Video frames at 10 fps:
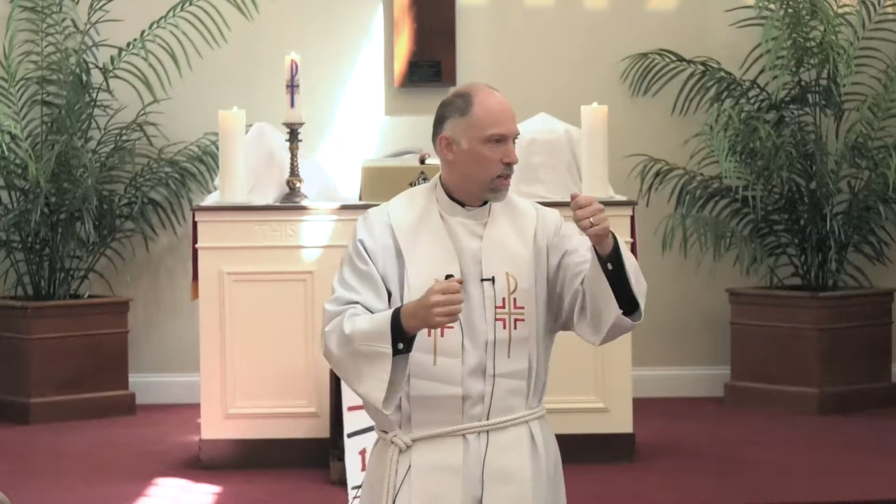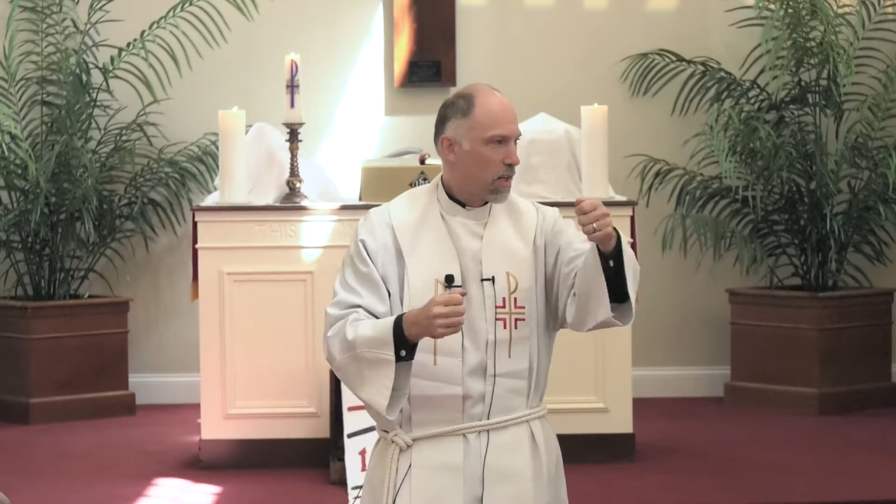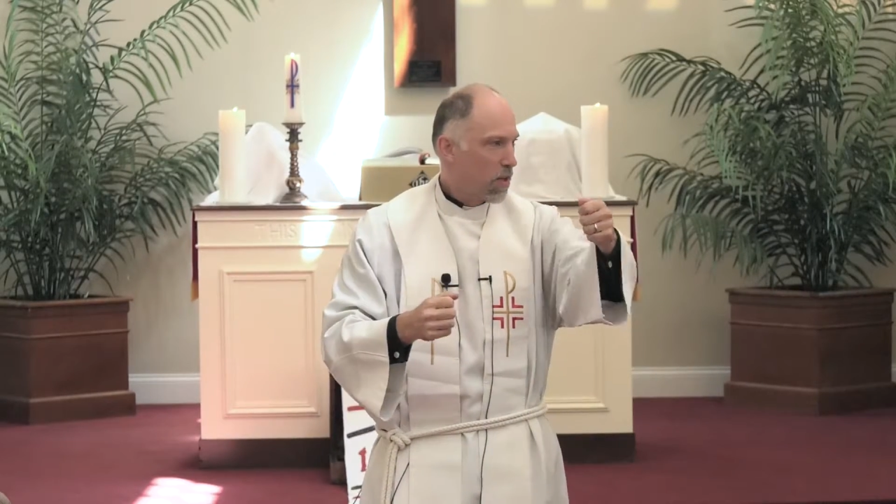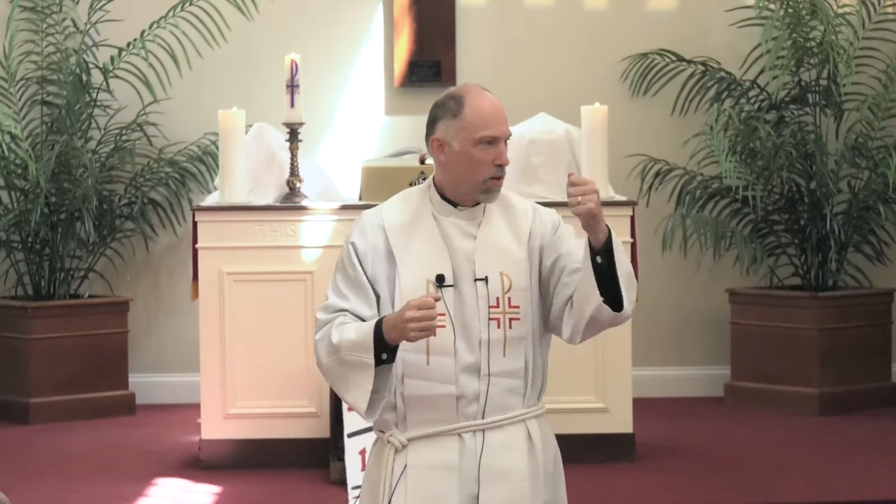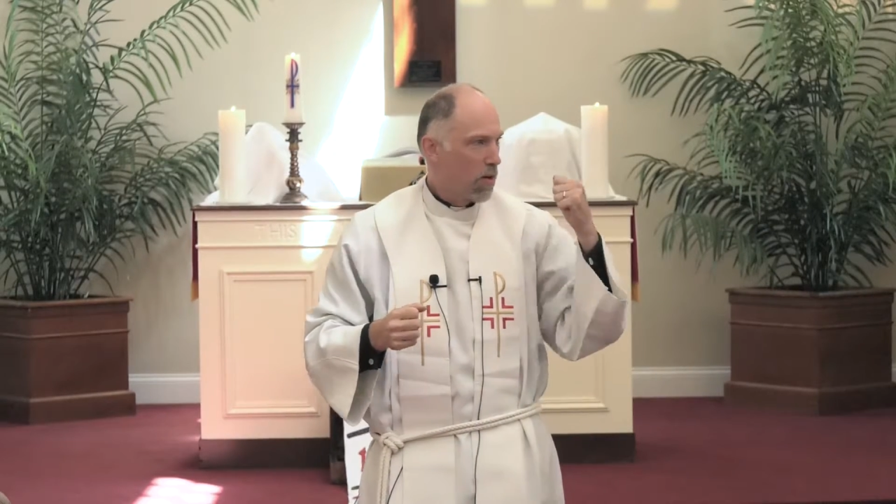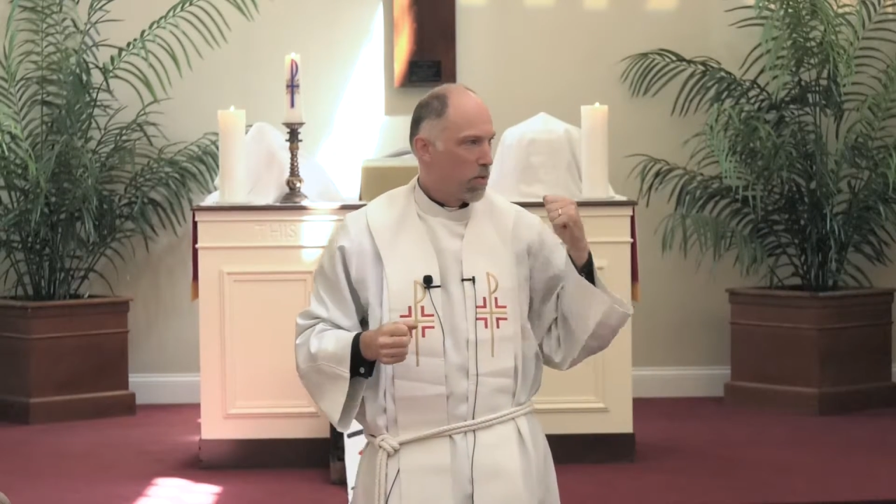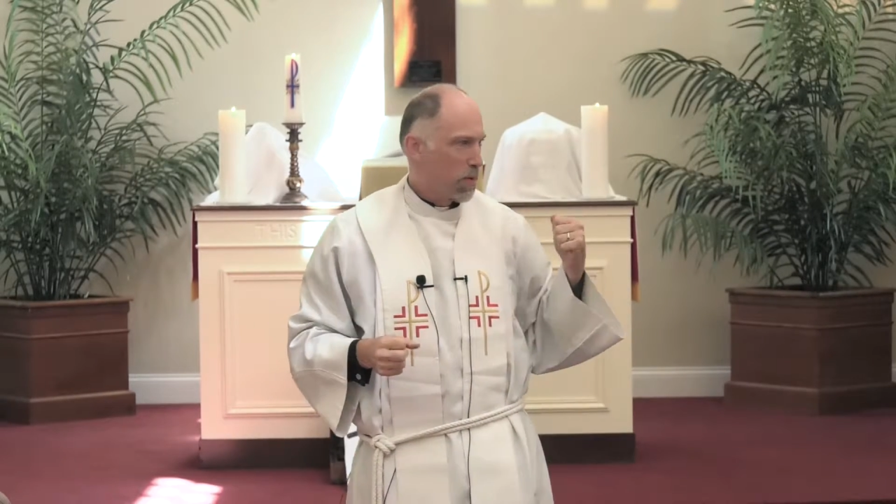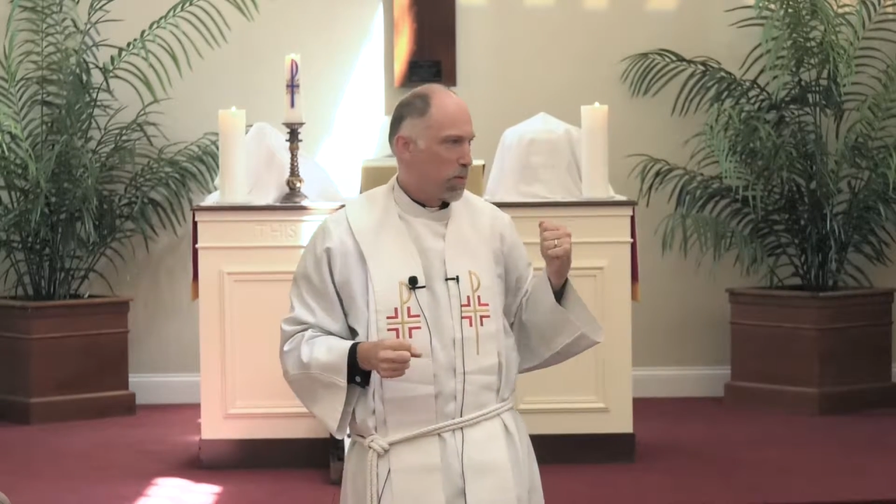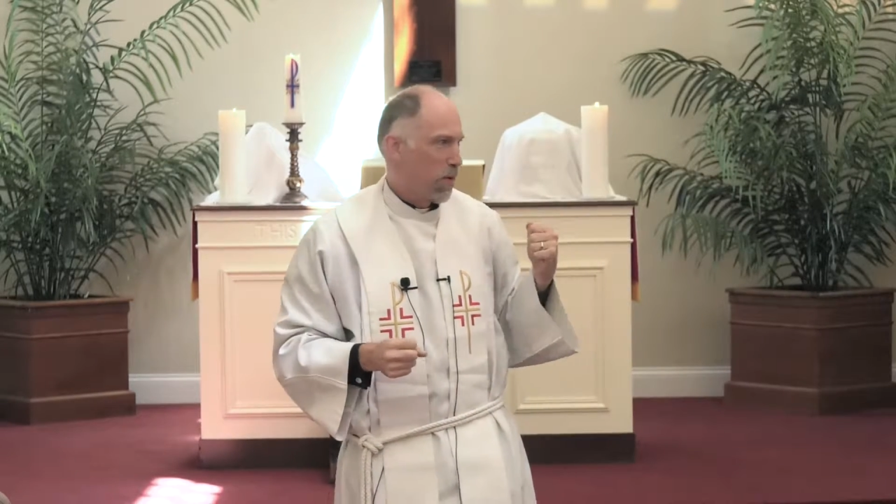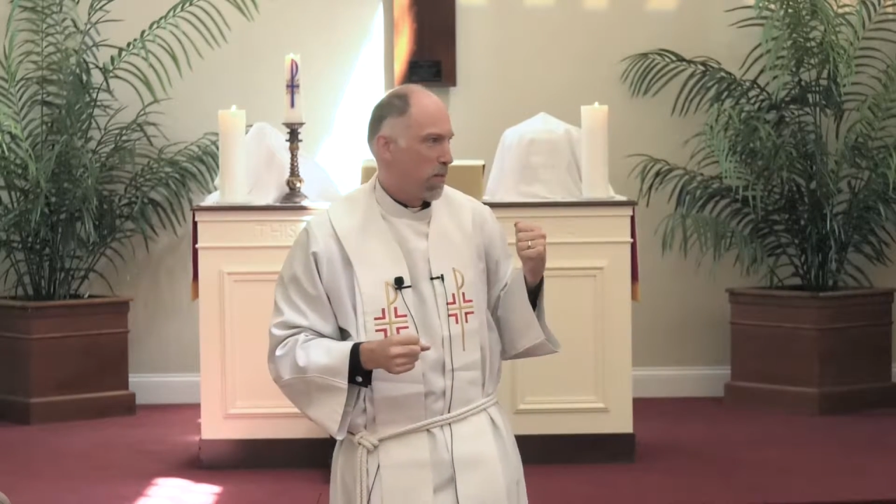and the curtain
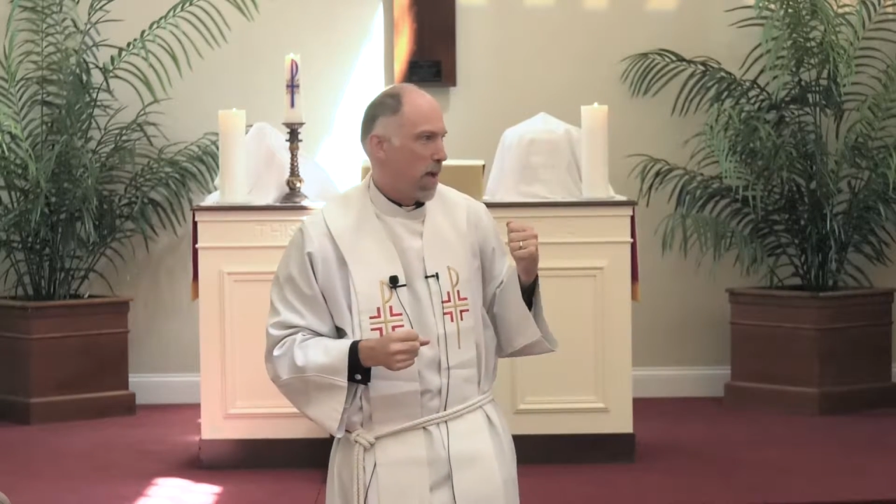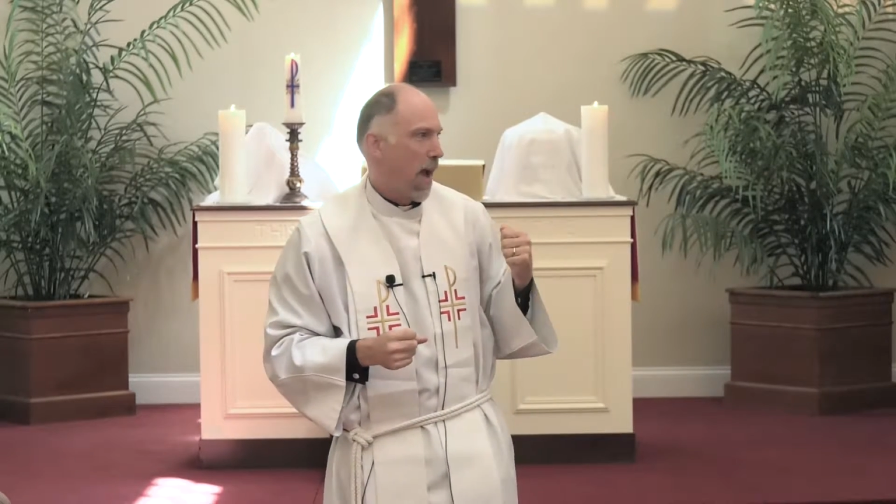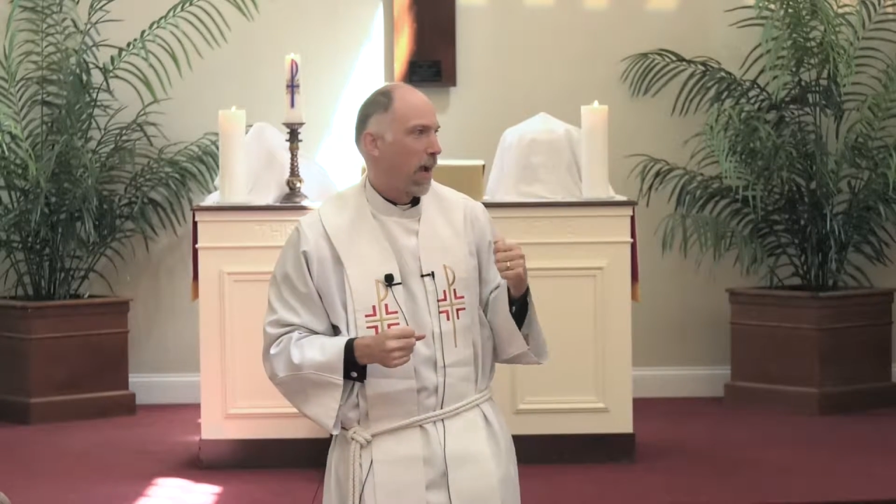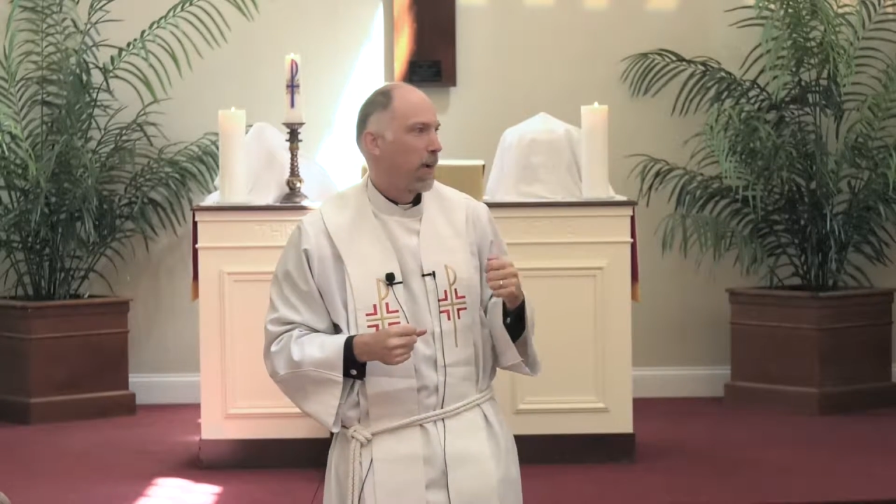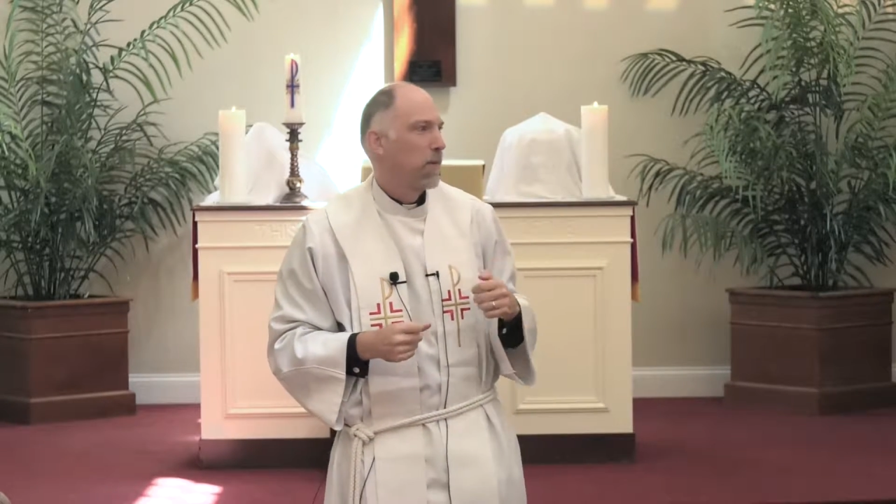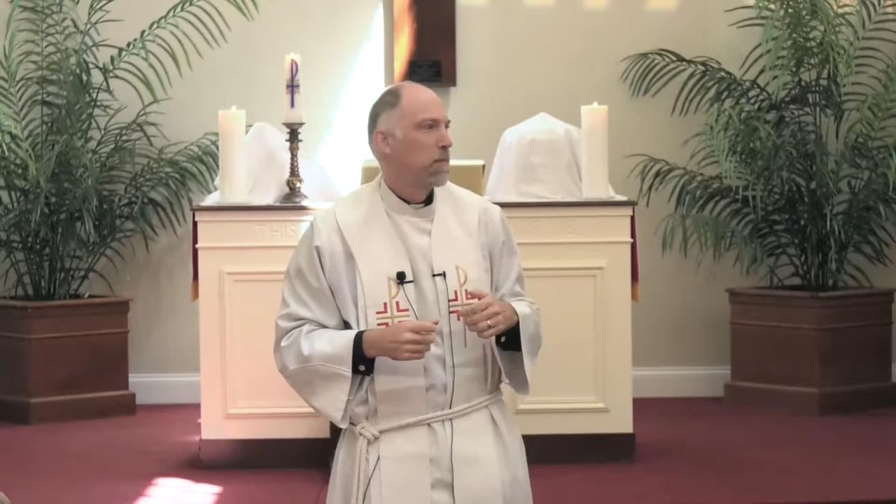was pulled back,